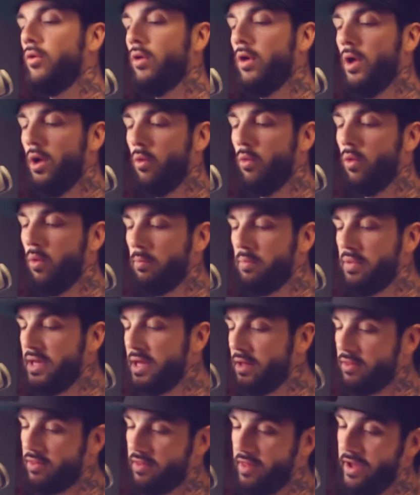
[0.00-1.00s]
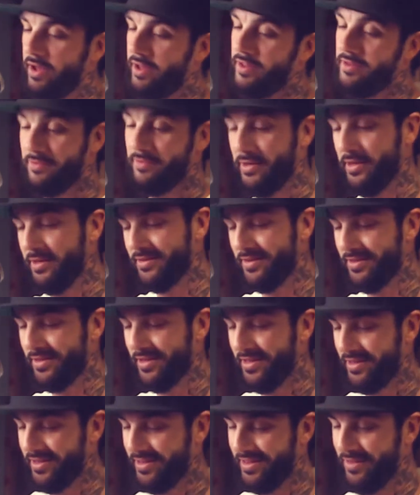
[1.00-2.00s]
So BSL.
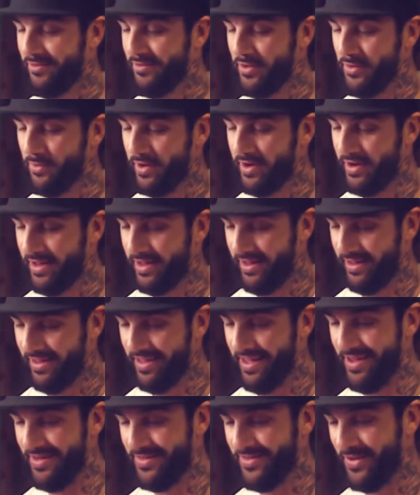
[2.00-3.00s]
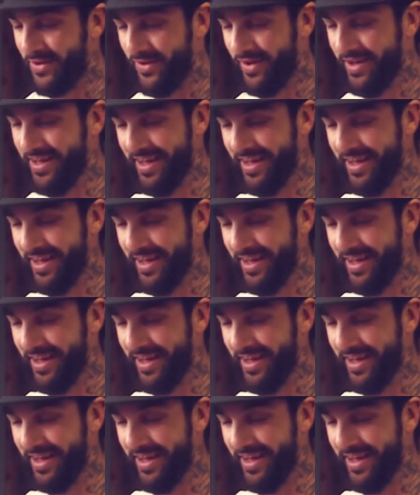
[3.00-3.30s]
Well, if you want to, okay. So